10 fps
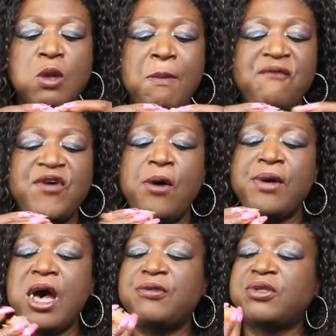My phone
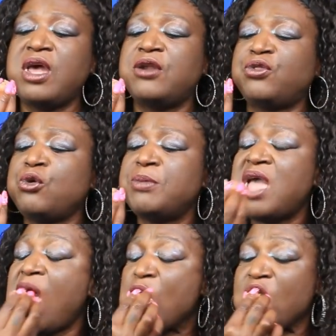call kind of threw me
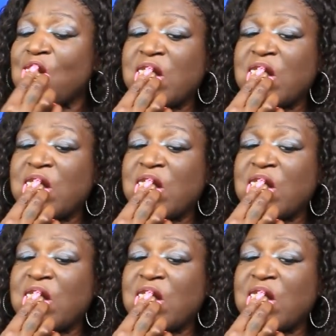on.